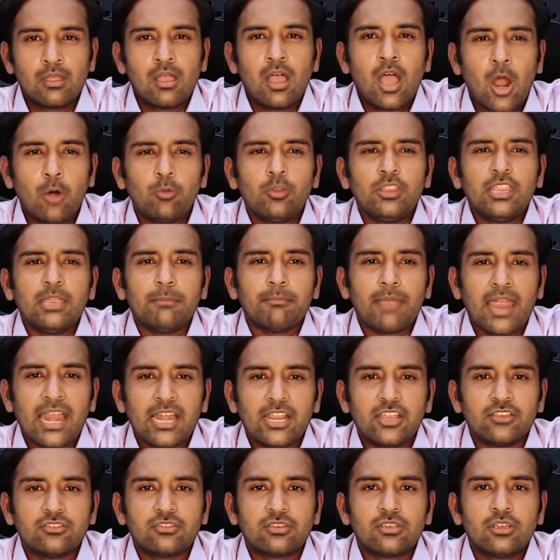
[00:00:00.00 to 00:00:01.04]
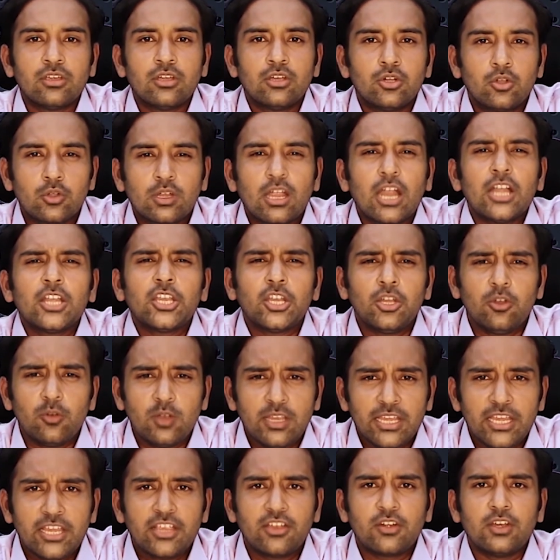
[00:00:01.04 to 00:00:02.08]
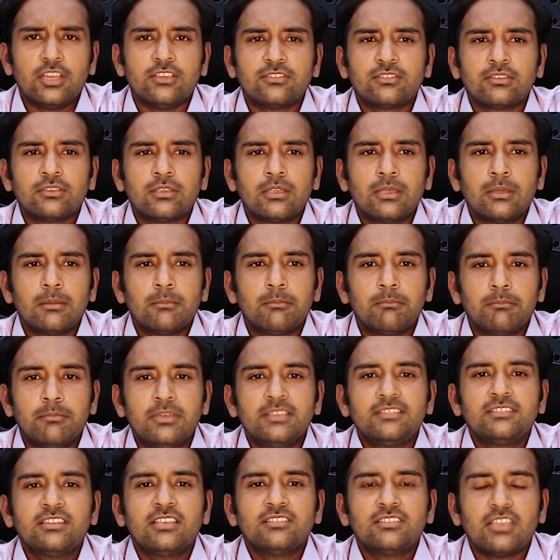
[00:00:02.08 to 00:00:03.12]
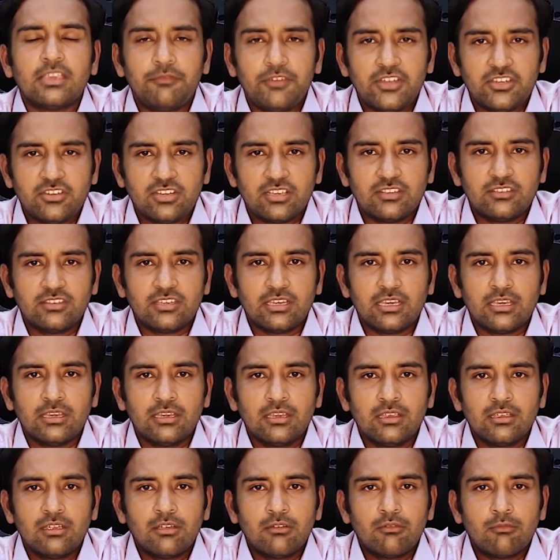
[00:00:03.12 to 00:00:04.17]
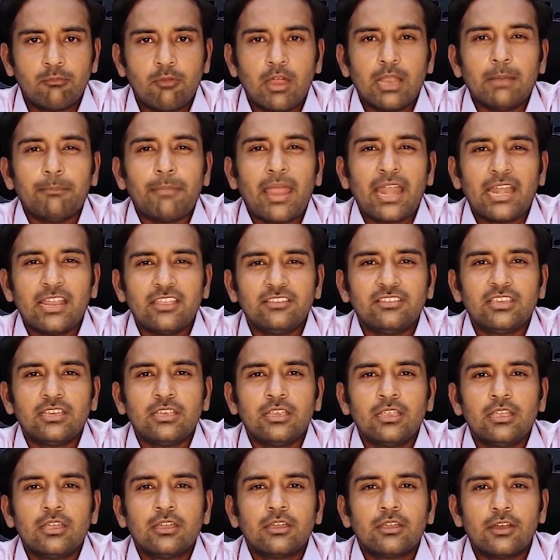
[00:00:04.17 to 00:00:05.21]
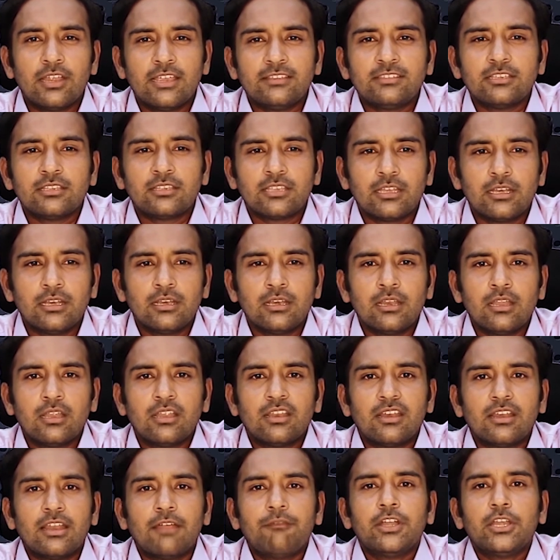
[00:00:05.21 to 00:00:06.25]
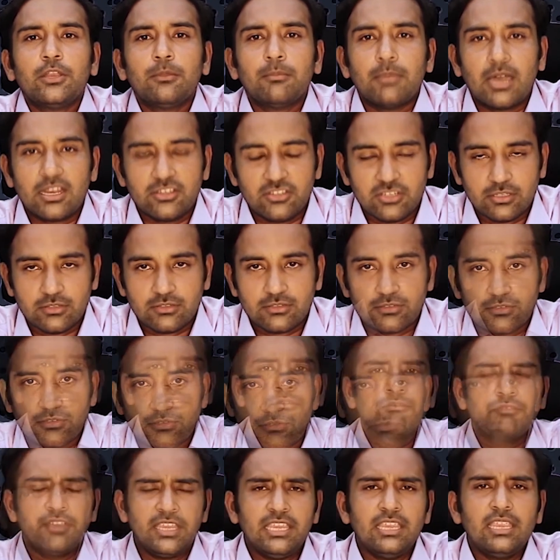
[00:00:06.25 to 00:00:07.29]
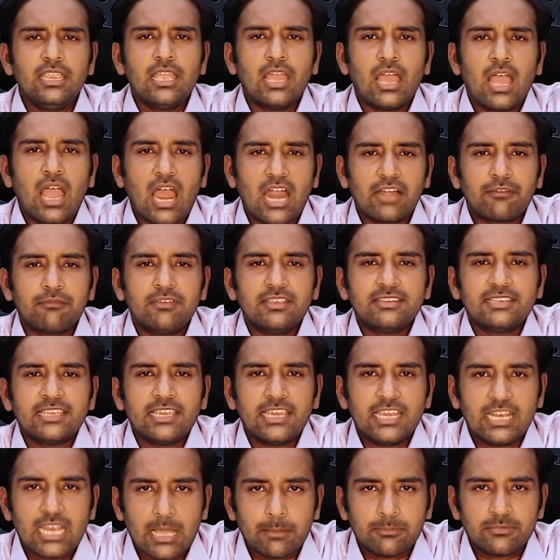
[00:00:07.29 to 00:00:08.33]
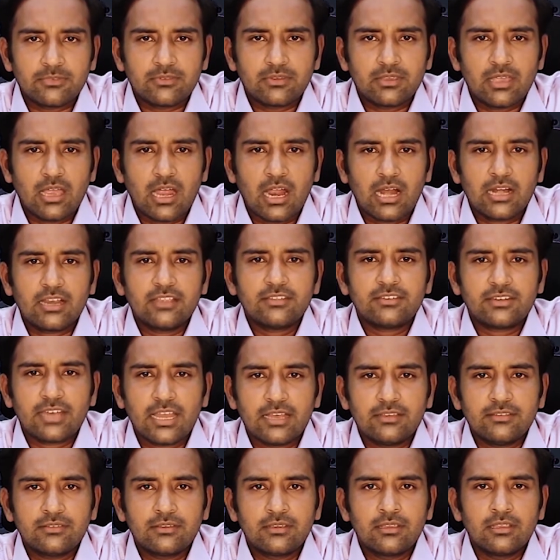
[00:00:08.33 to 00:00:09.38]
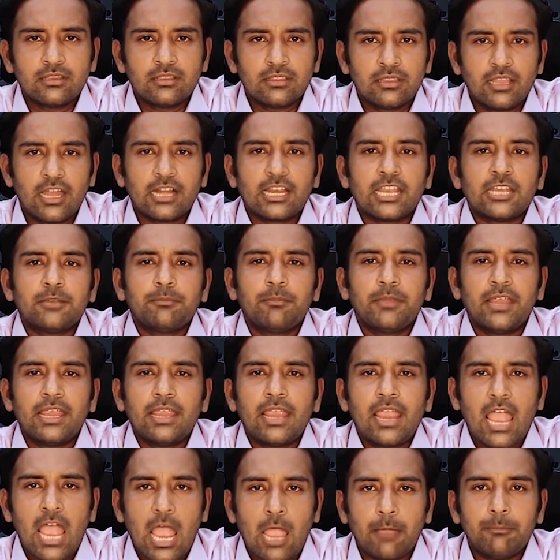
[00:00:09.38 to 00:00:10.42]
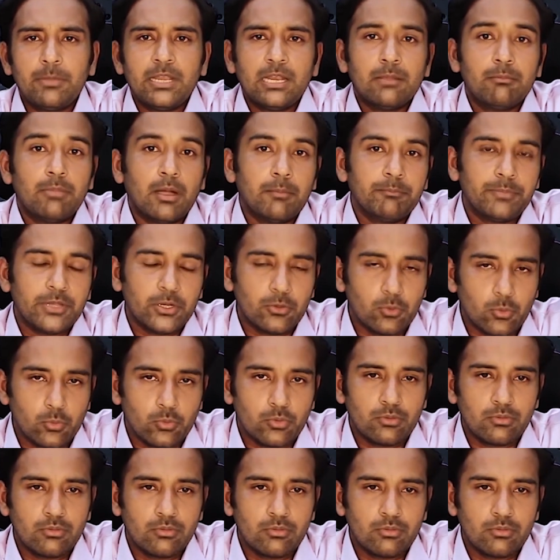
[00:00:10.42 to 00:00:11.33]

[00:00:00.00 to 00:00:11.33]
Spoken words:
How do they manage to continually increase business efficiency while managing razor-thin revenue margins? We at VisAI Labs understands that it may have been a bumpy road.